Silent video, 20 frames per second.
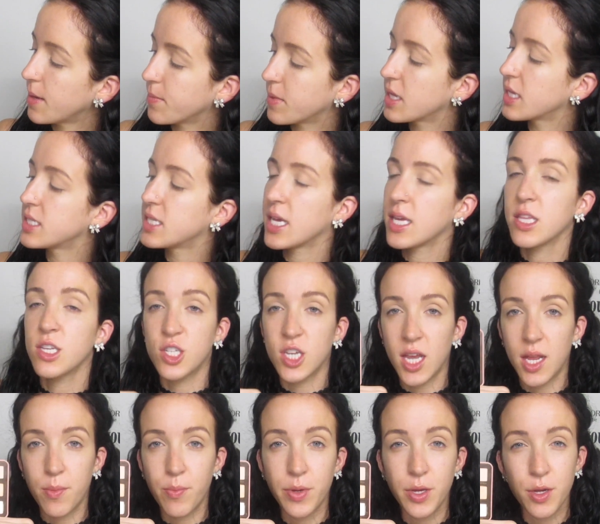I'm going to take the
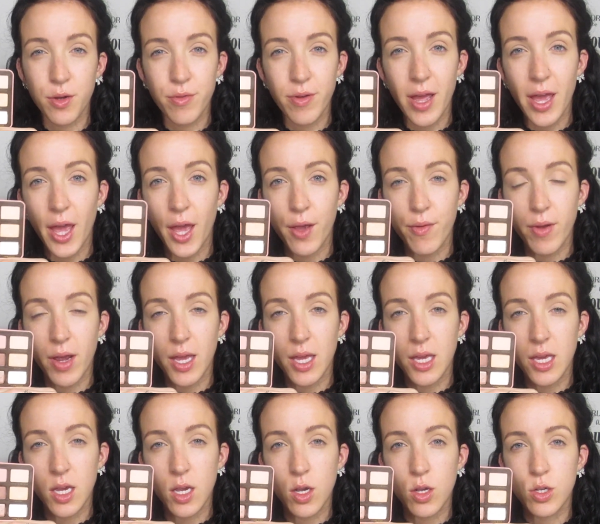shade Puree right
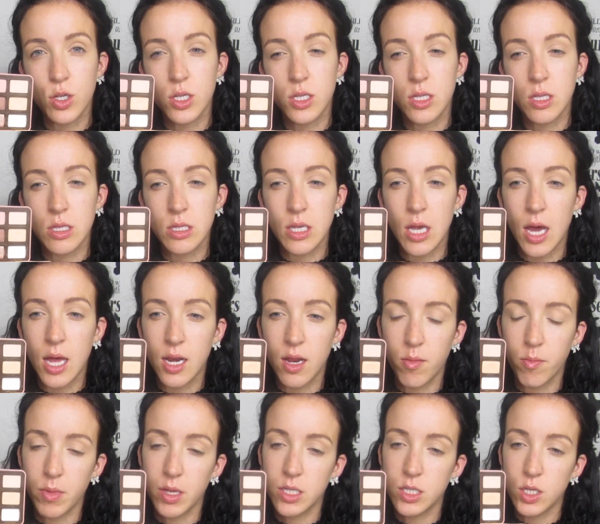here, just this kind
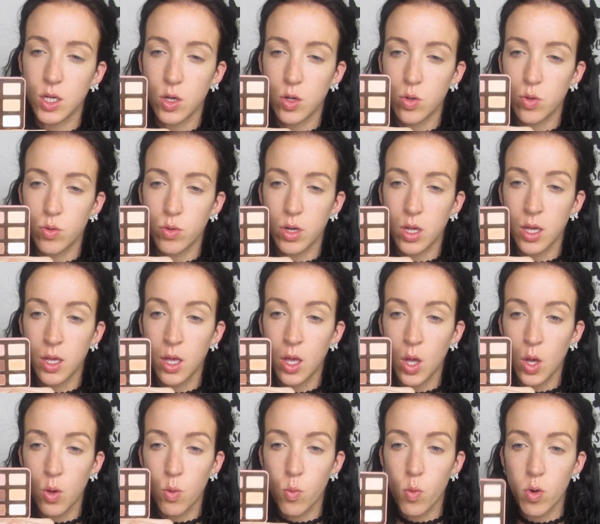of mid-tone
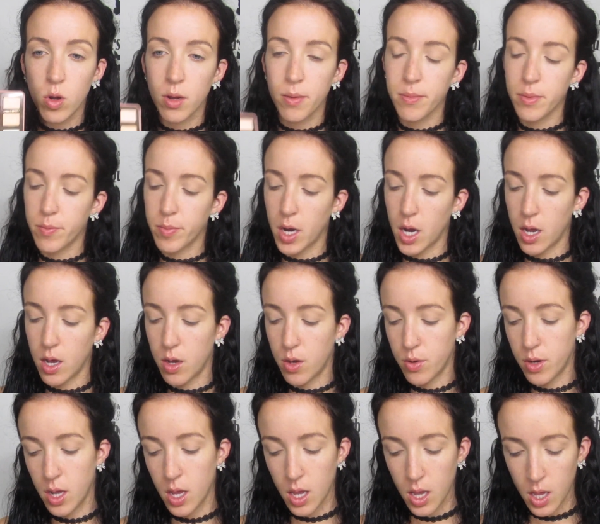warm
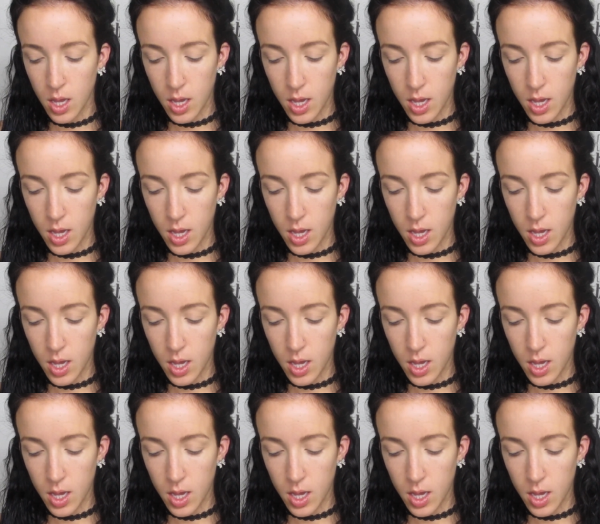brown,